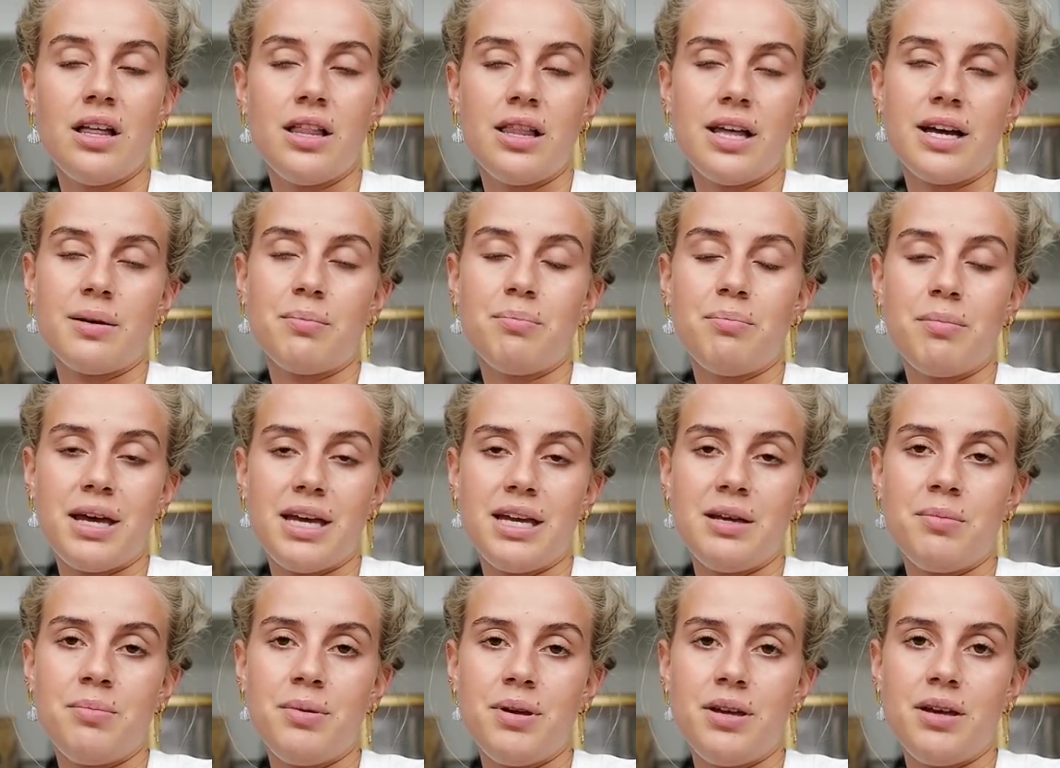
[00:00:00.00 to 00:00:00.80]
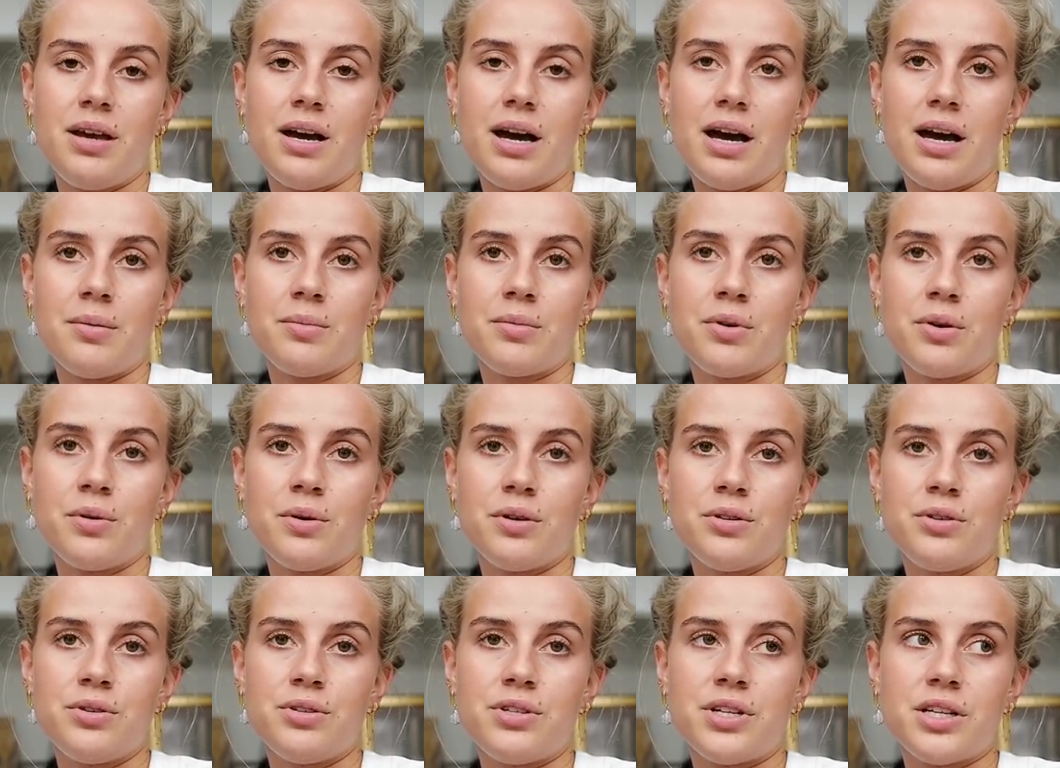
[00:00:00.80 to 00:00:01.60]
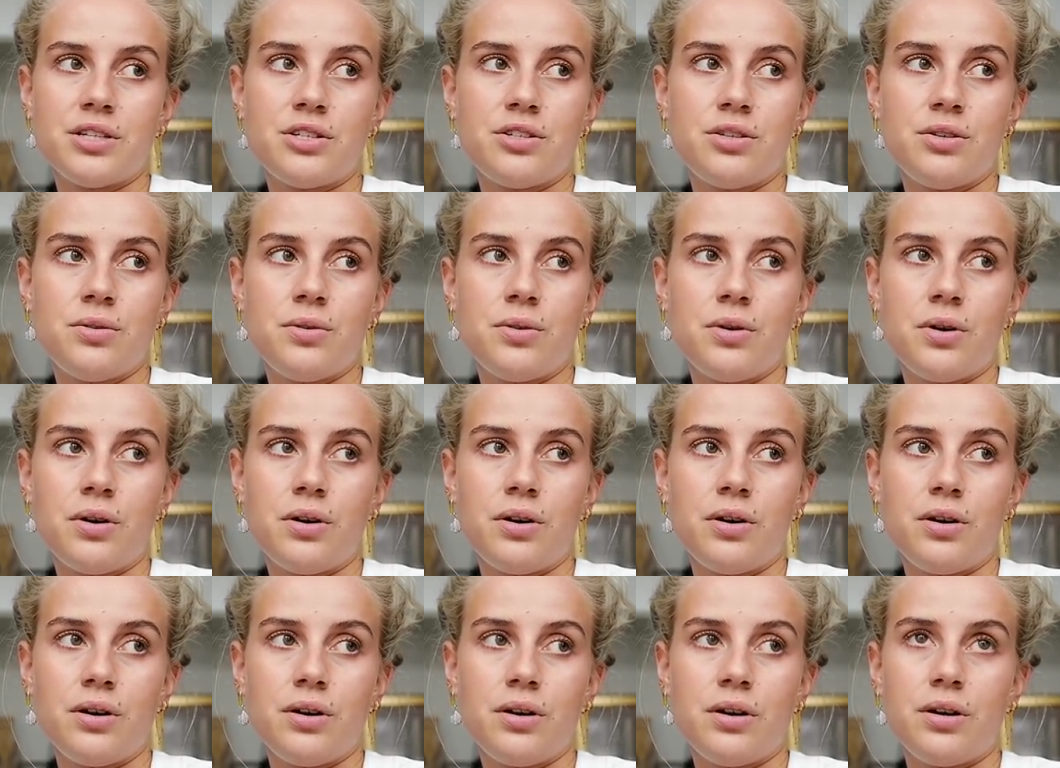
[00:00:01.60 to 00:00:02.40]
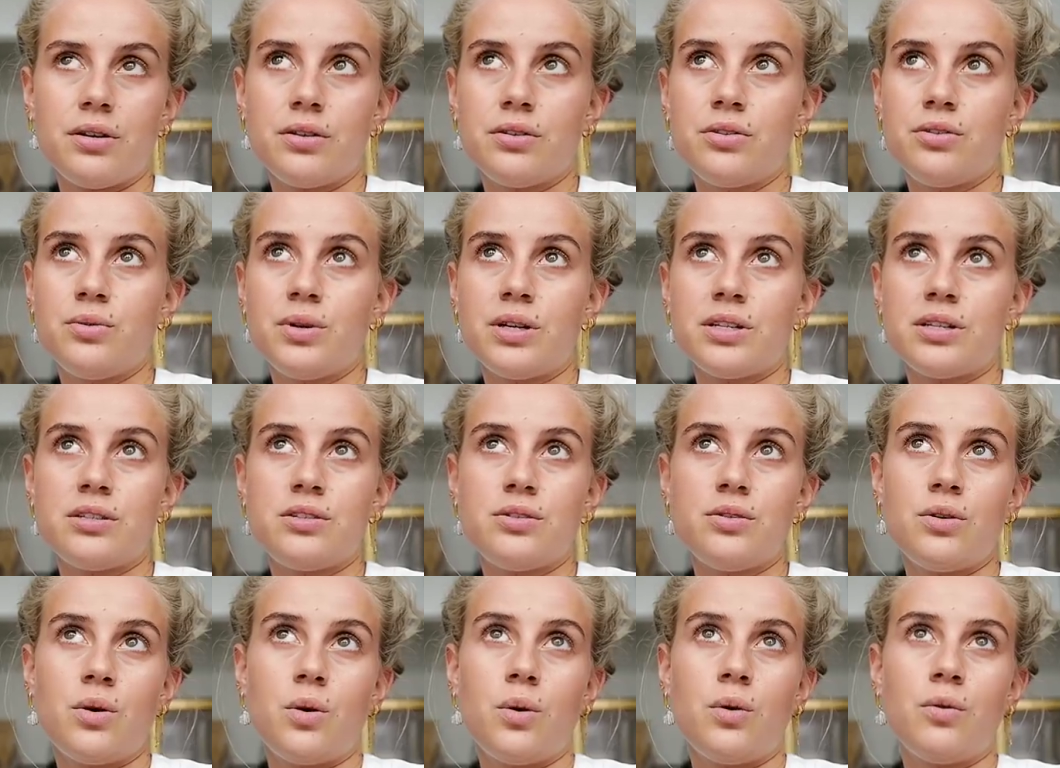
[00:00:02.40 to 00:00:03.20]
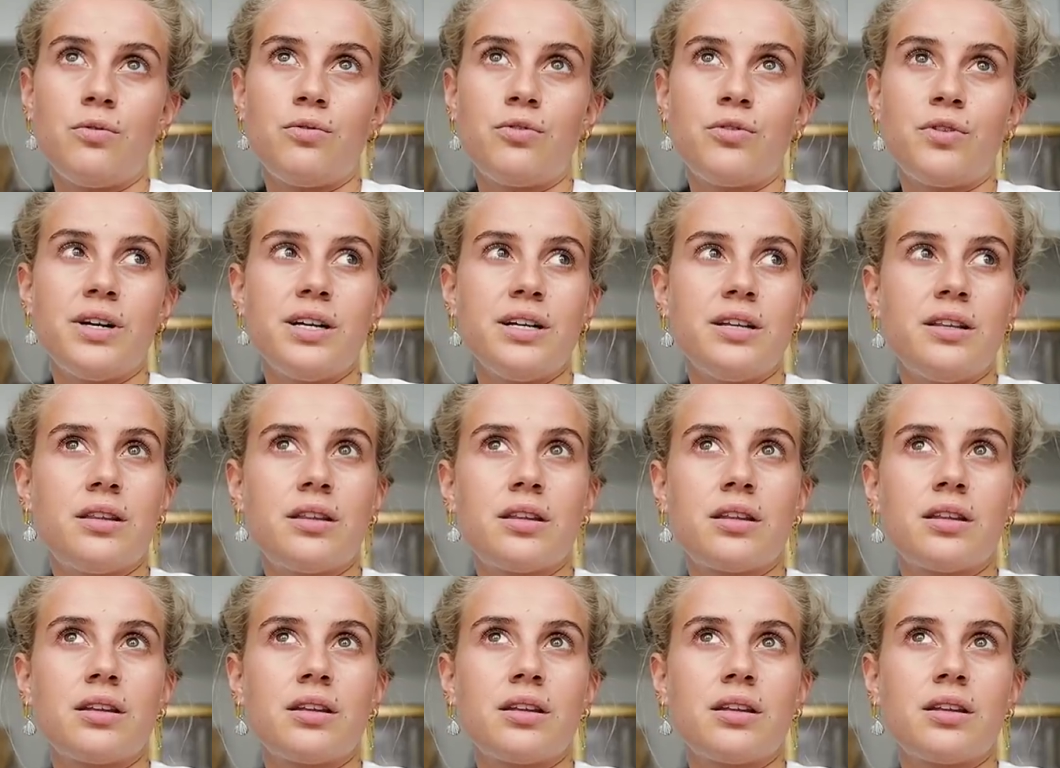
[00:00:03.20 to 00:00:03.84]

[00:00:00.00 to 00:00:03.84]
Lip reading: Like, maybe I'm going to do a tattoo over it.